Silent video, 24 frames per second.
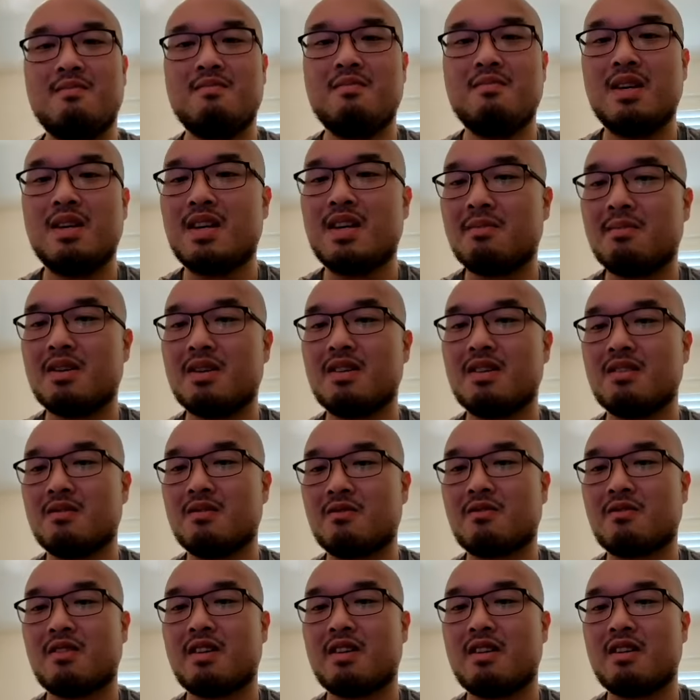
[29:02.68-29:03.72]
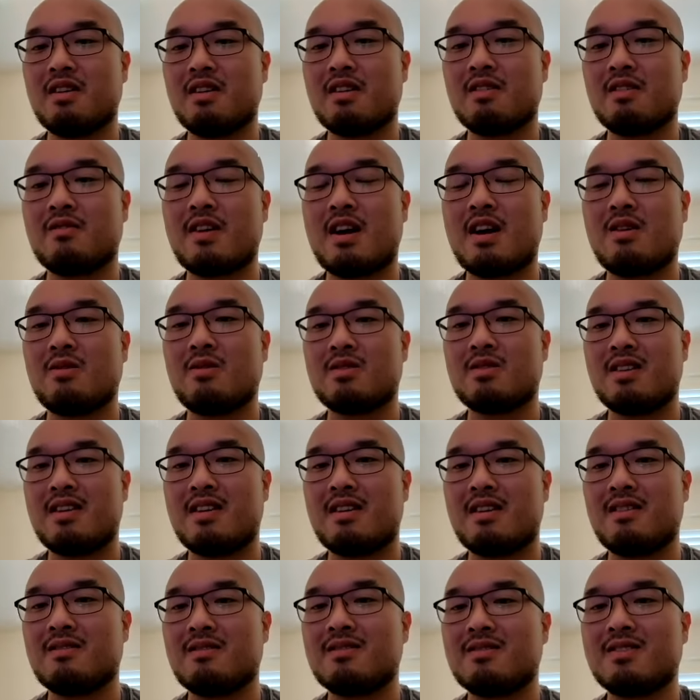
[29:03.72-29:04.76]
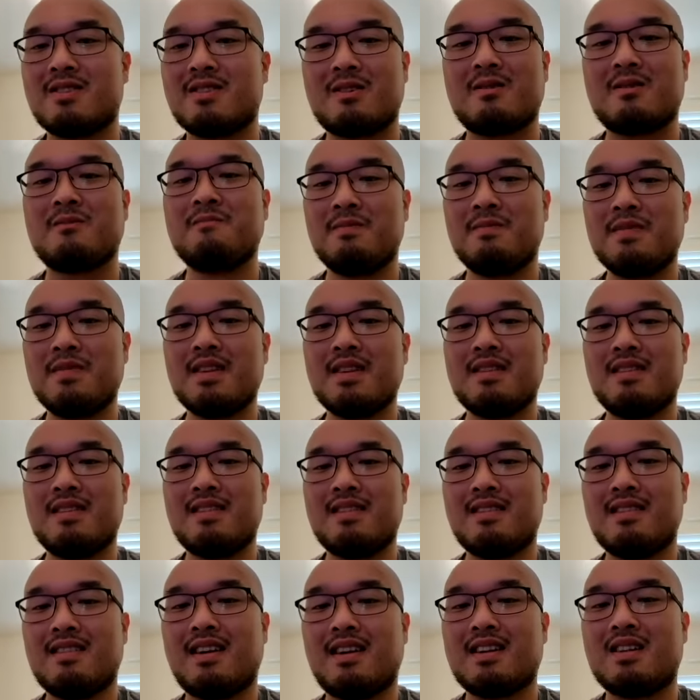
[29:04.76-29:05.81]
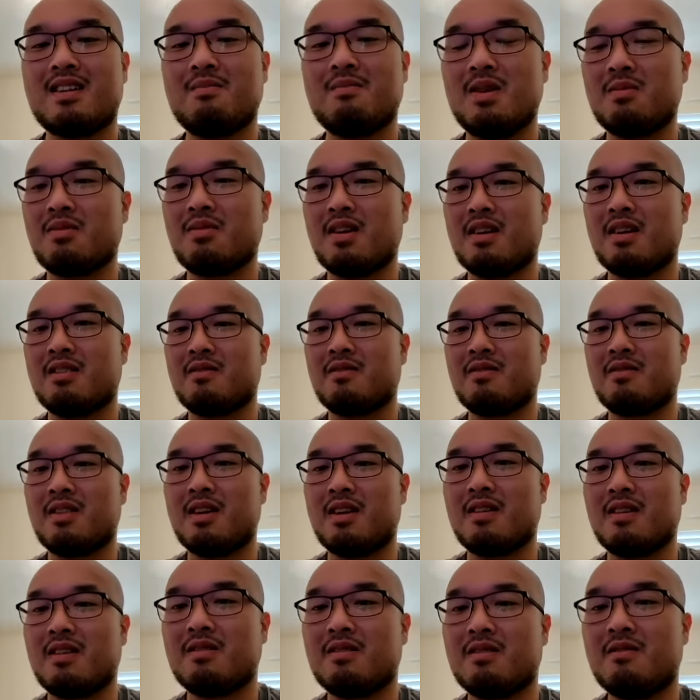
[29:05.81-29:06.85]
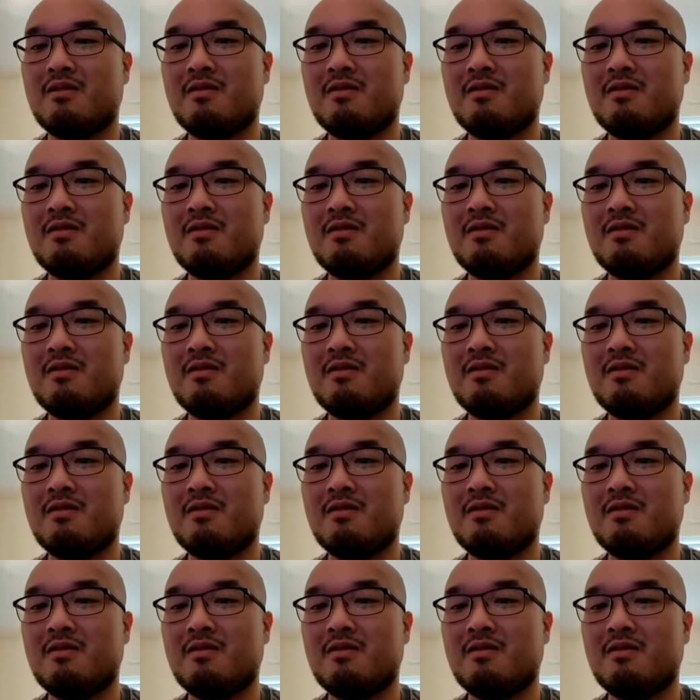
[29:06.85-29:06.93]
become a good friend of ours now, so a lot to be proud of there.